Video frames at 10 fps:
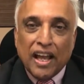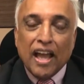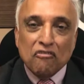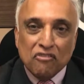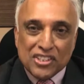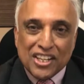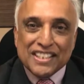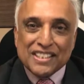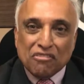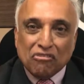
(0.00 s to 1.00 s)

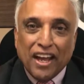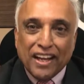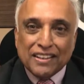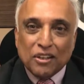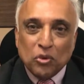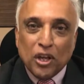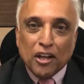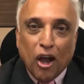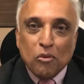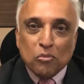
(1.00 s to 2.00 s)
emphasized the fact that we
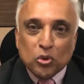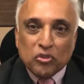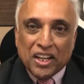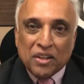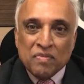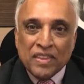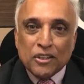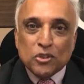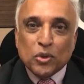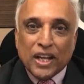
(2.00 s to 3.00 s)
are now moving
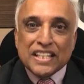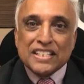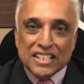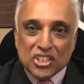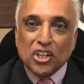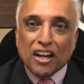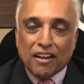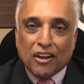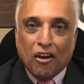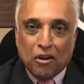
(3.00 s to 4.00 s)
to a
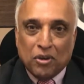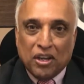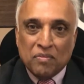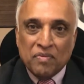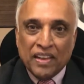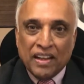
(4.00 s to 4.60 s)
digital economy